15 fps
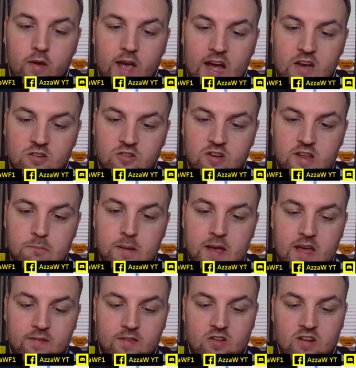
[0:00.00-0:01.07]
actually
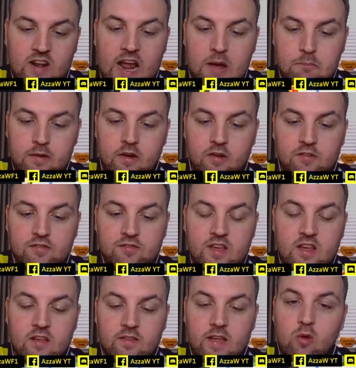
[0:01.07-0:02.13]
pit this lap, and I
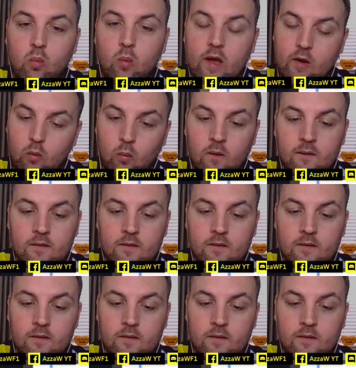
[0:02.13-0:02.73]
think they will.